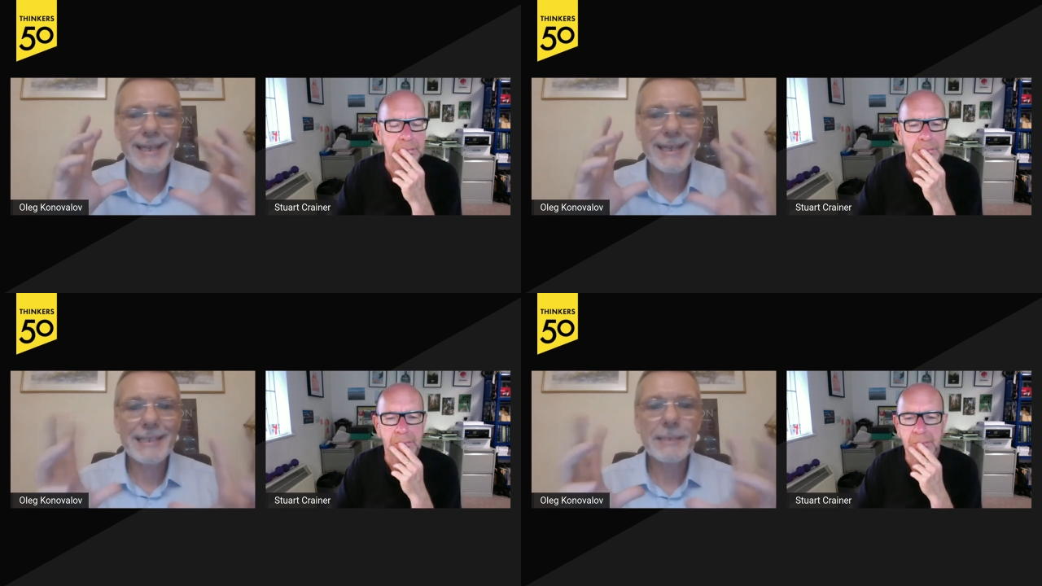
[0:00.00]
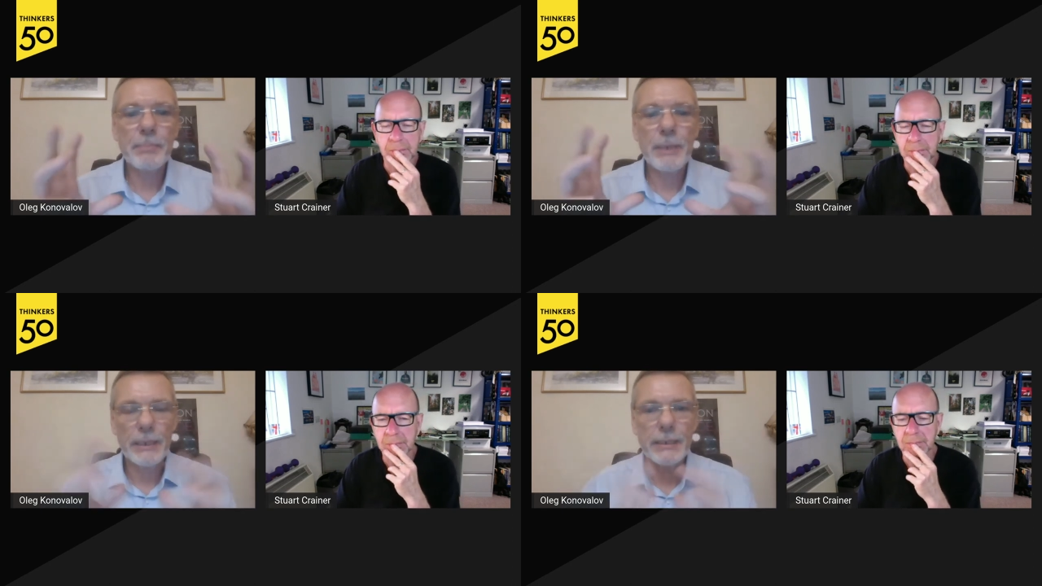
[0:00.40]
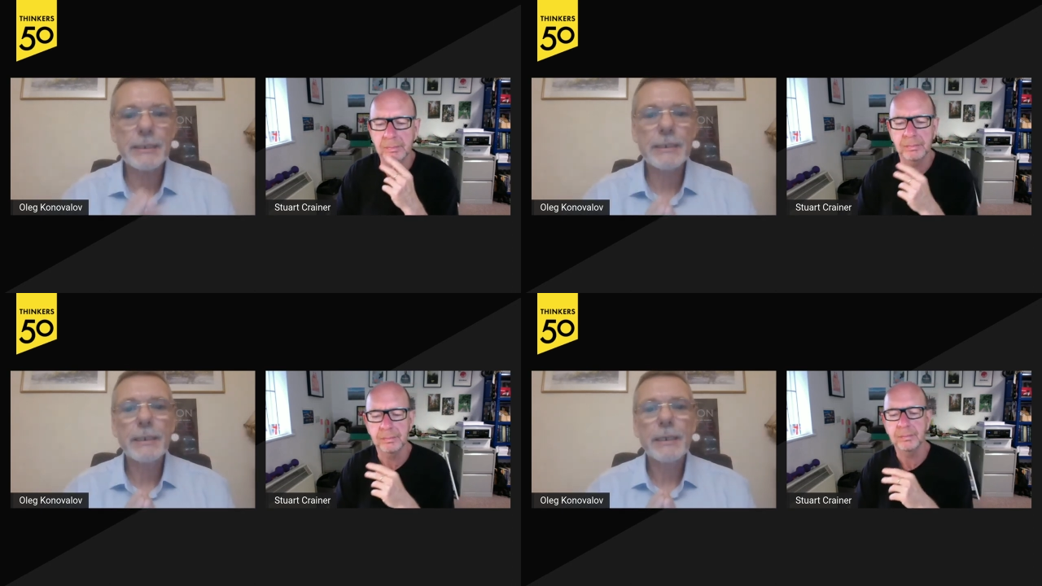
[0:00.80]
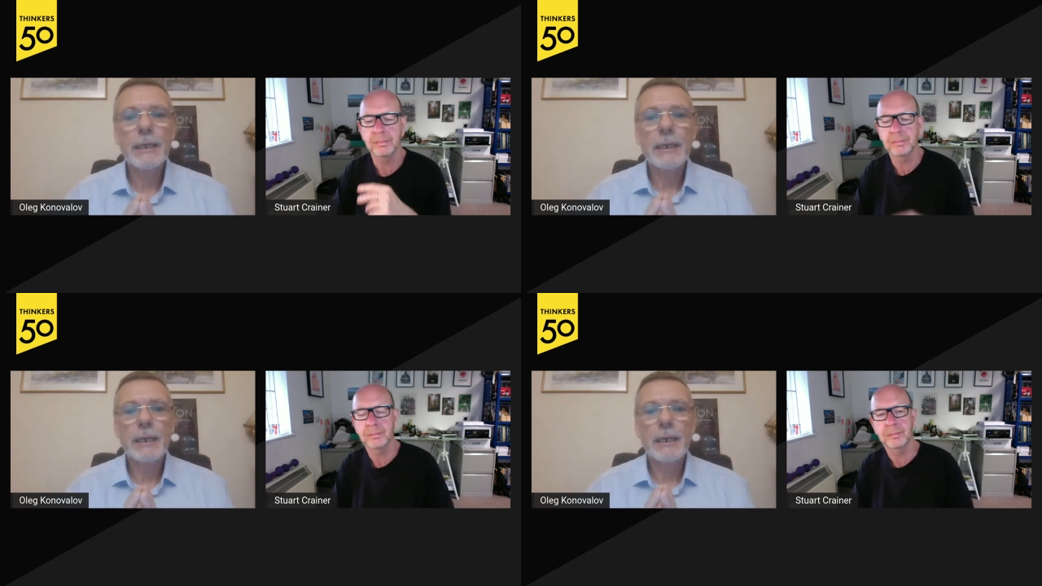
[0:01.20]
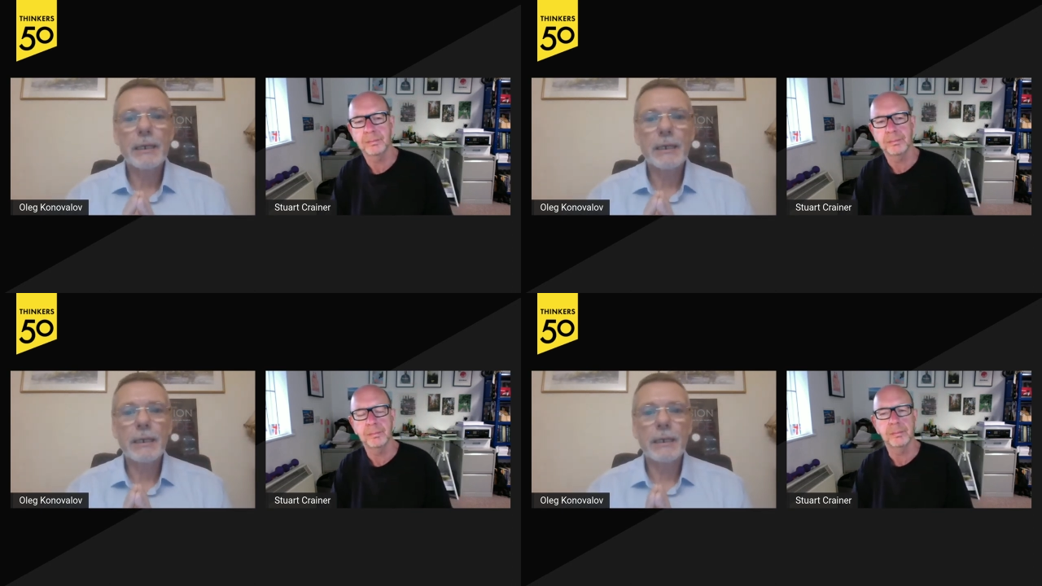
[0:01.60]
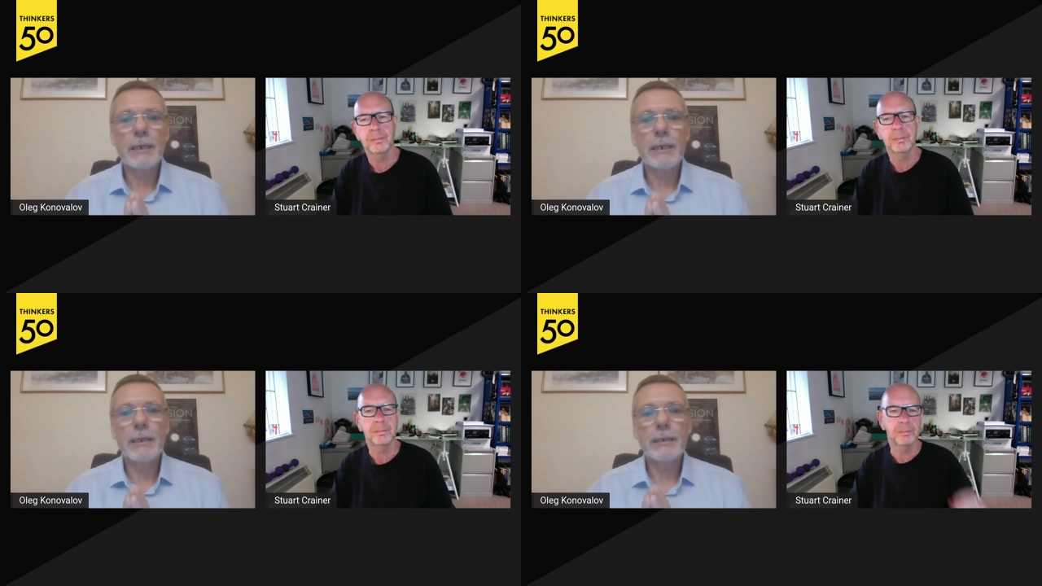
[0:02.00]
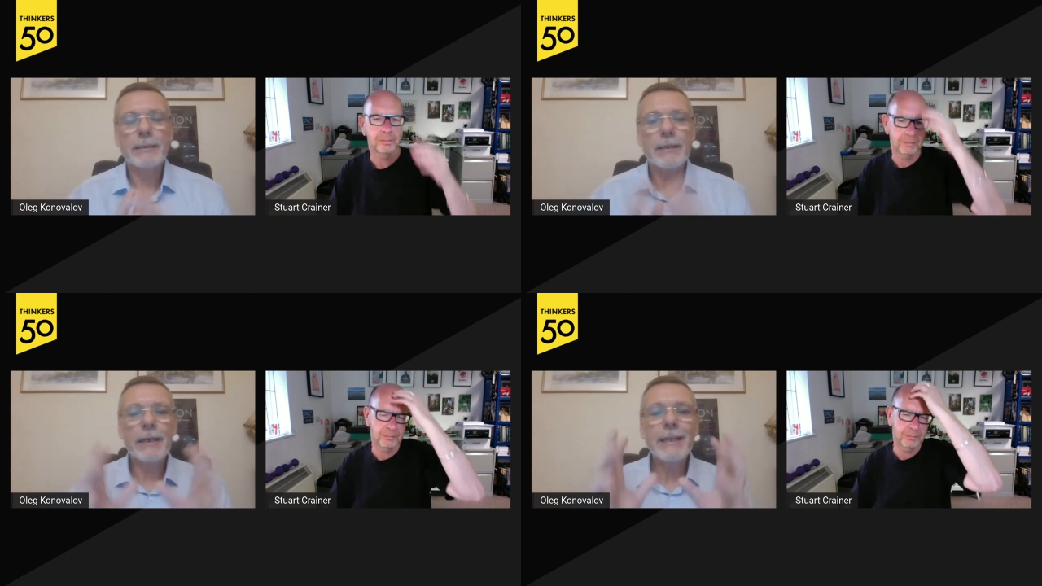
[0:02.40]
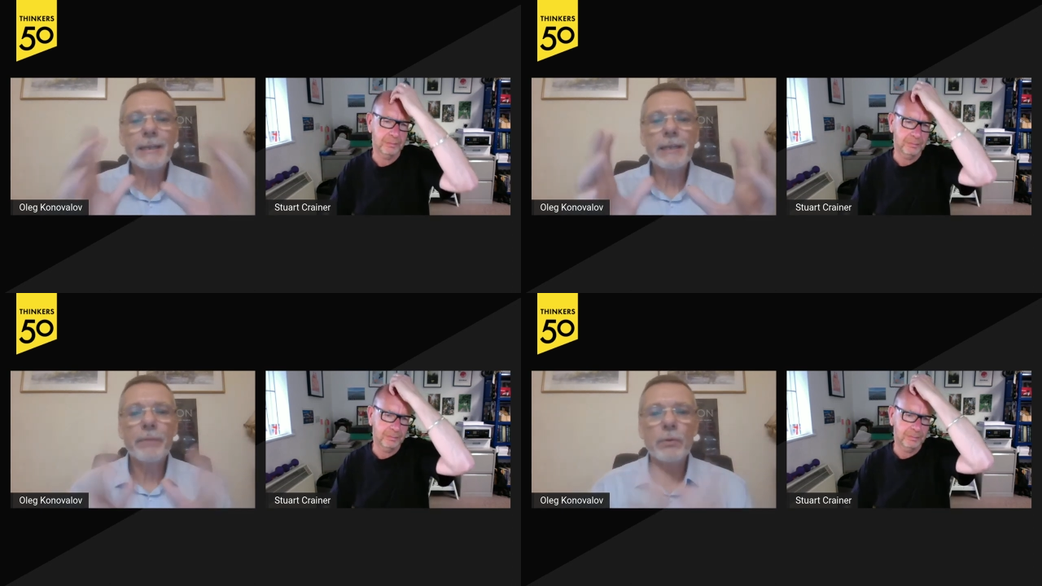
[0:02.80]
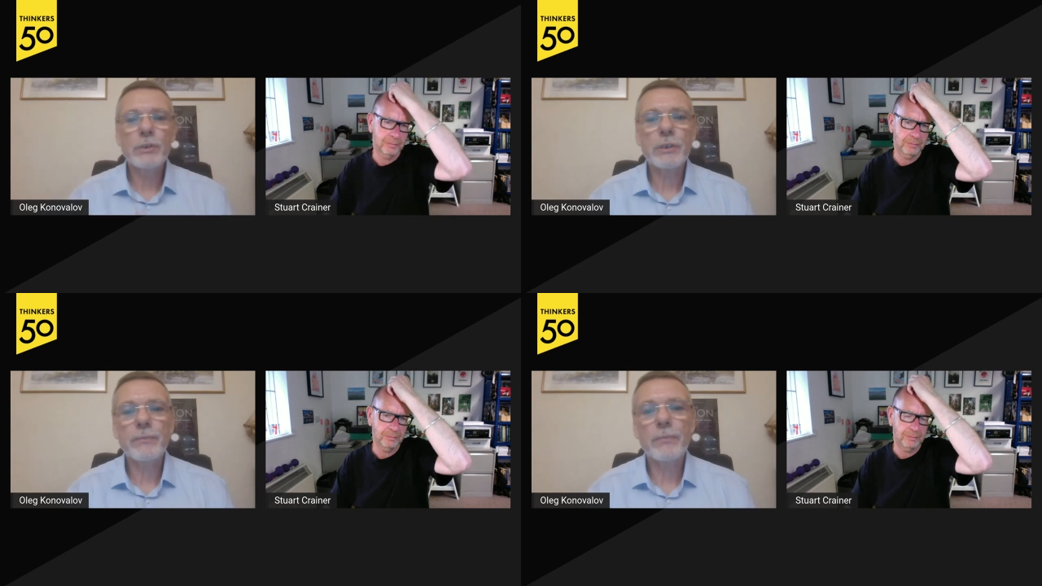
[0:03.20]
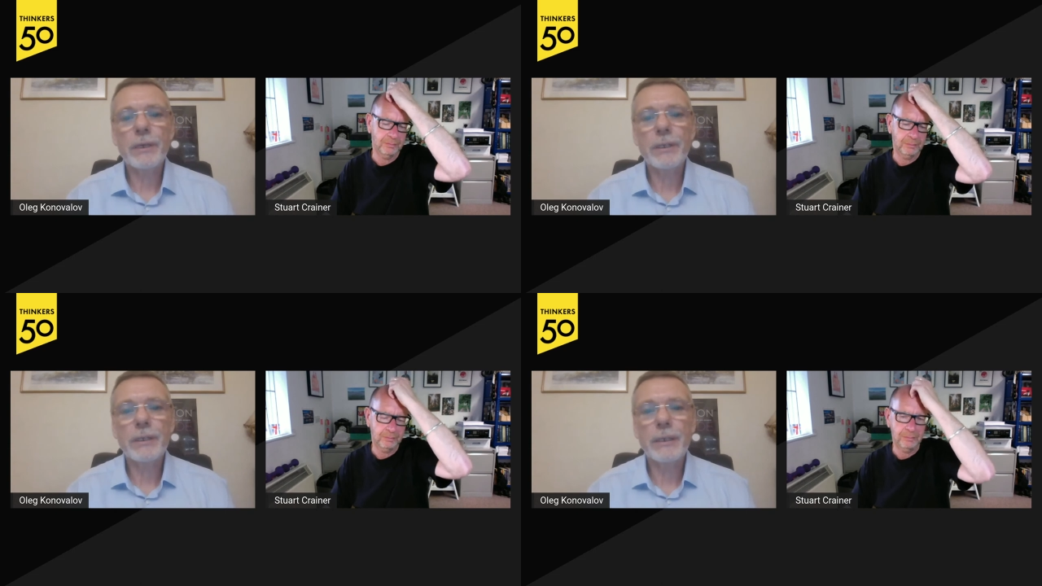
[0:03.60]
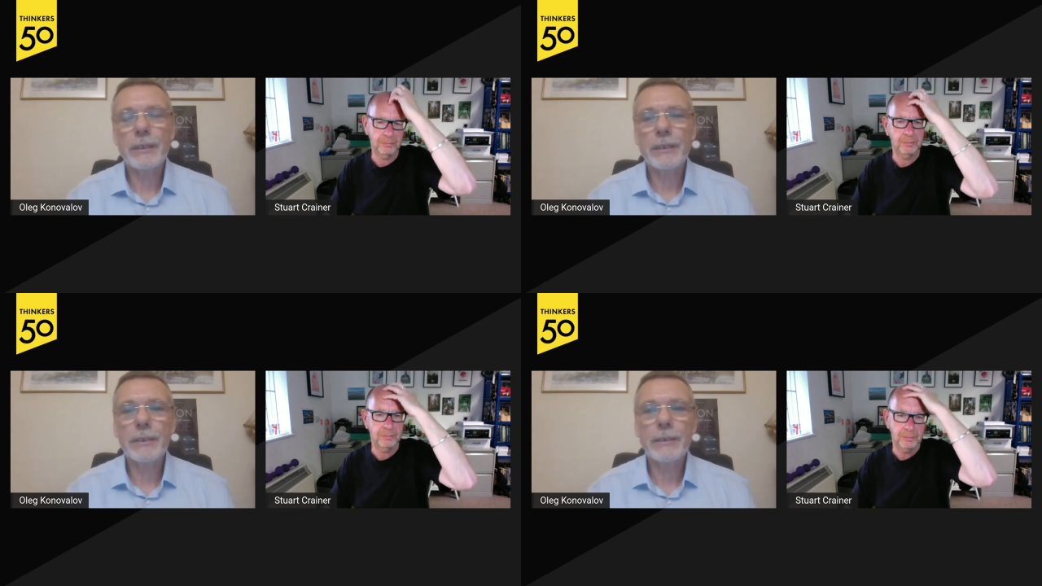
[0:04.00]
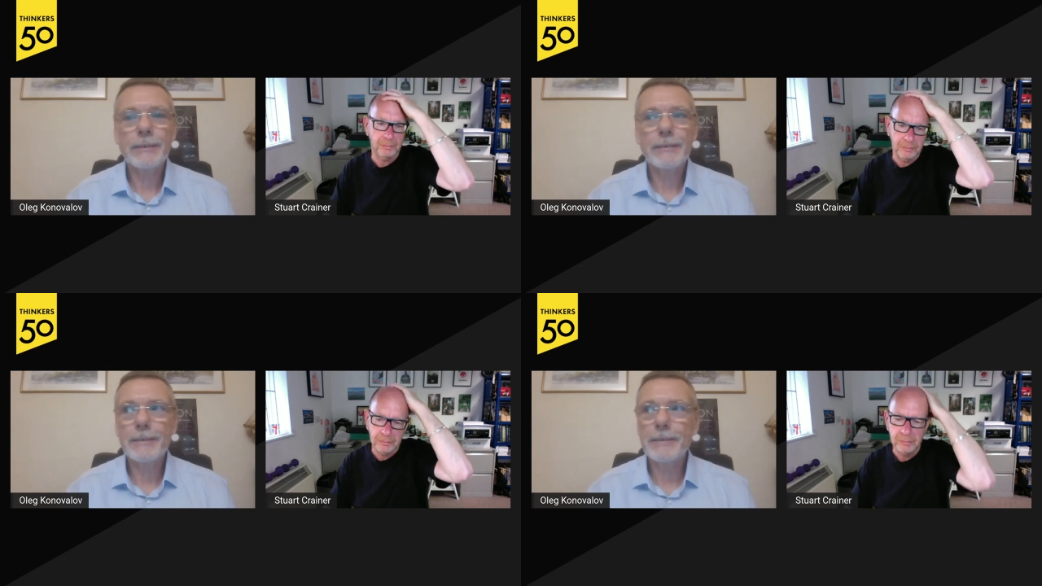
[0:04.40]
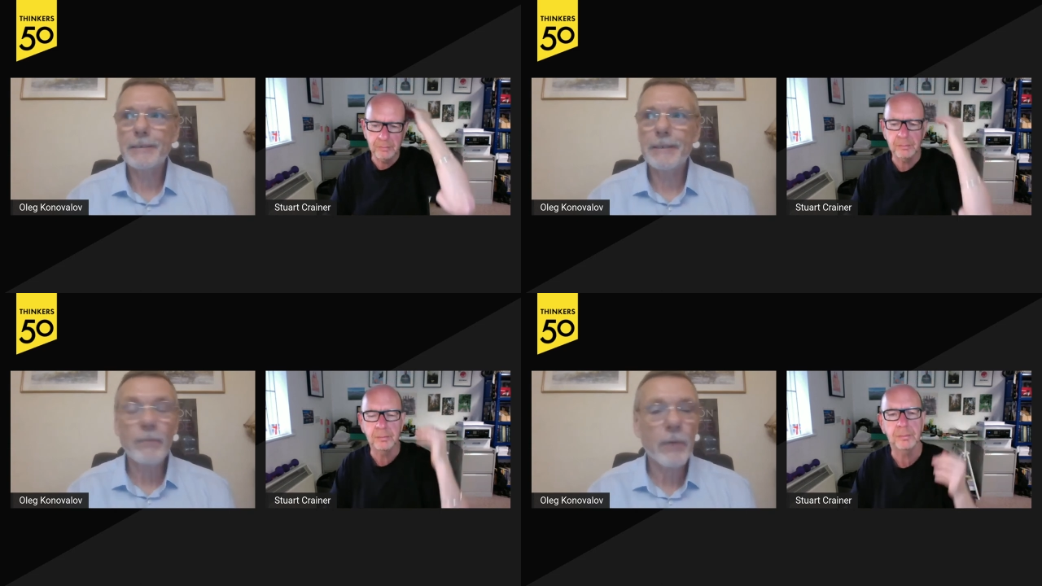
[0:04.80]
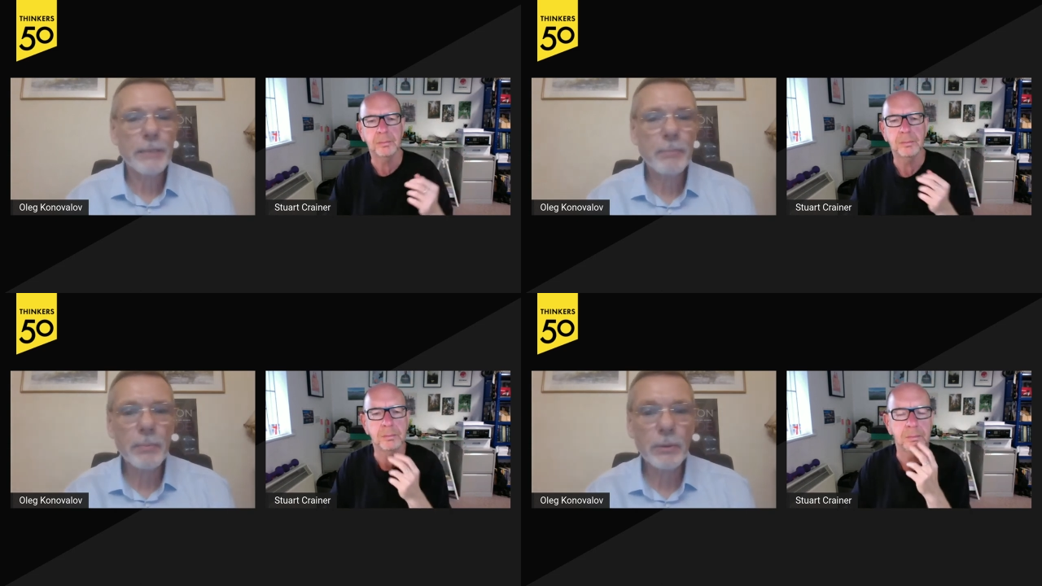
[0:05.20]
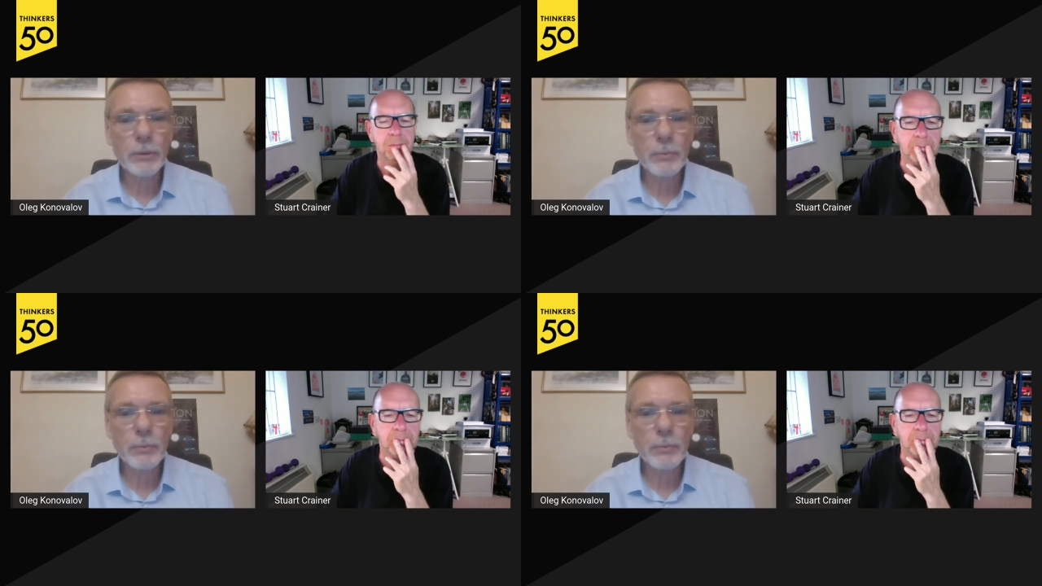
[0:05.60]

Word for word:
Speaker 1: that space uh, in the future where they invite people to